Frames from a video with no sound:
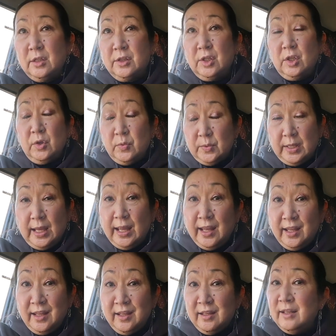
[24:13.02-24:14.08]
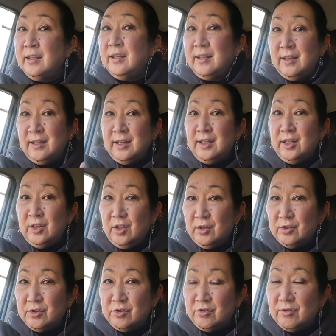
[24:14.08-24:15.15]
the UK, in
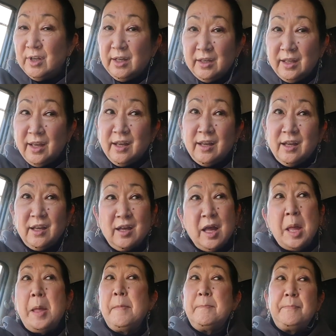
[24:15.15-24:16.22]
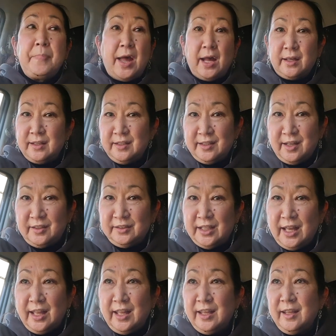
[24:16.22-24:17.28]
Australia, back in
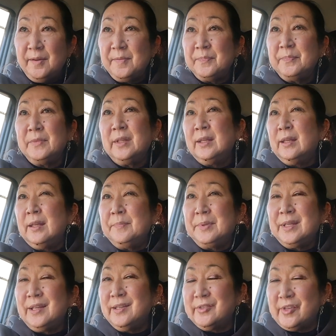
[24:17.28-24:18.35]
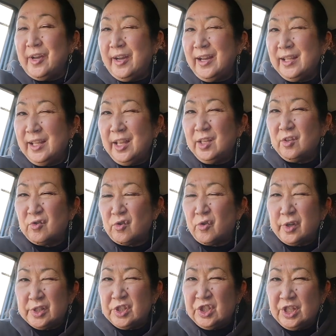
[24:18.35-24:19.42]
LA, because I like
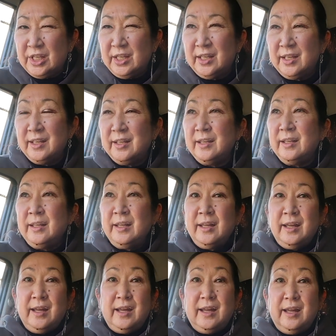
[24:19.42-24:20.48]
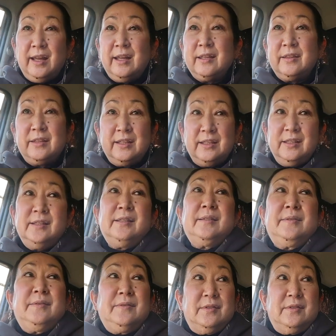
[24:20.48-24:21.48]
crunchy, and these